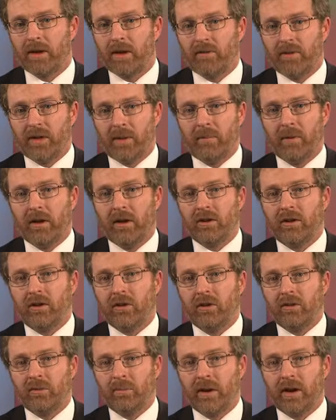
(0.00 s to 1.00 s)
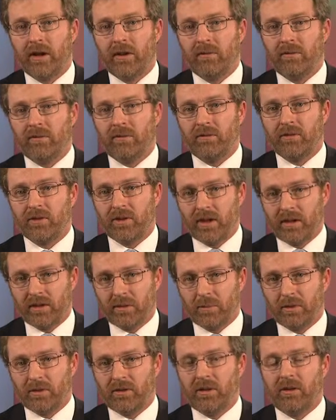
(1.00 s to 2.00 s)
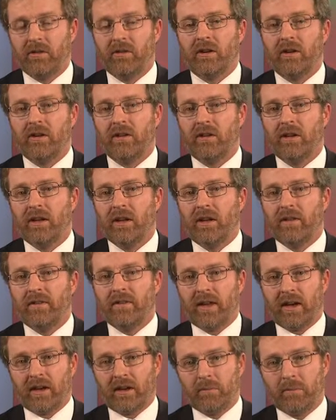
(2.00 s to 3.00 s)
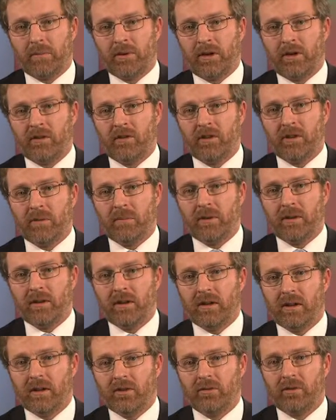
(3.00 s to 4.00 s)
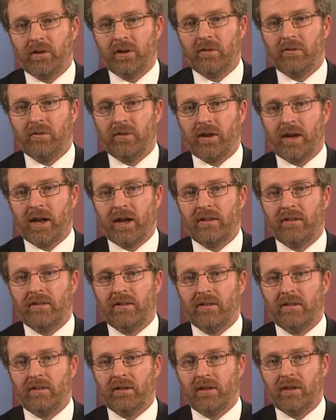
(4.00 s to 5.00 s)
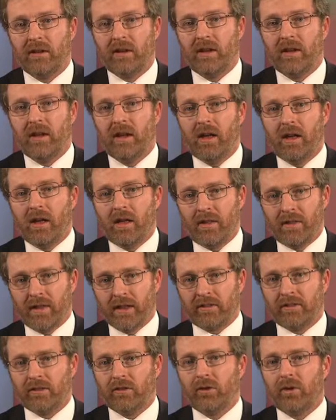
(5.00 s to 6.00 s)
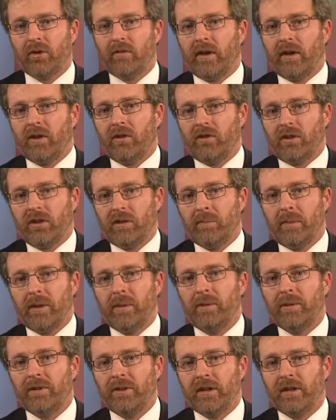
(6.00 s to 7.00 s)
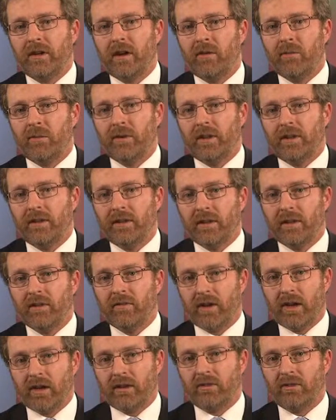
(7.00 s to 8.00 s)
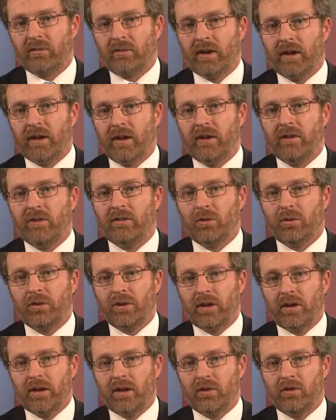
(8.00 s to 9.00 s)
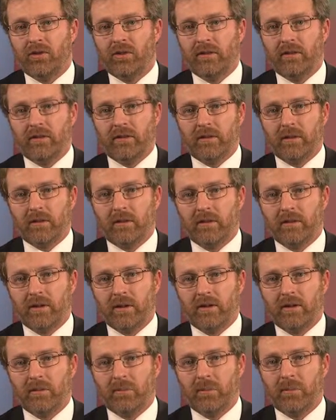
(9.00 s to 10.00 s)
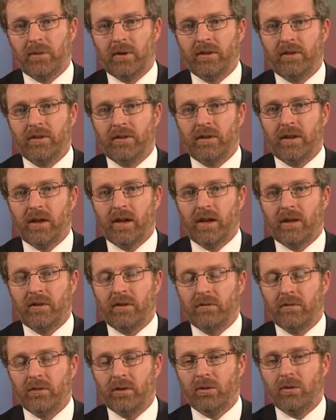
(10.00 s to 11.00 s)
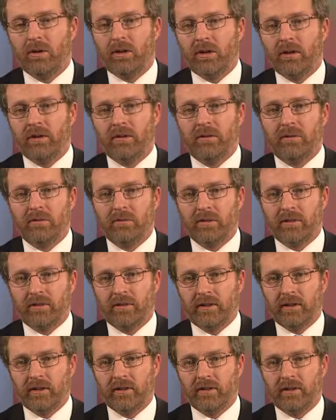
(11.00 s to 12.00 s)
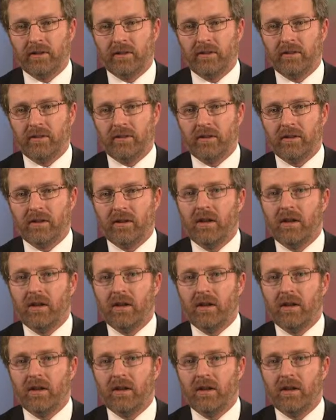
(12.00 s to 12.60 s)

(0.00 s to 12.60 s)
If that molecule is part of genetic material, that can potentially be a trigger for cancer. And that's the sort of energy that people think of when they think of X-rays or the energies associated with nuclear facilities.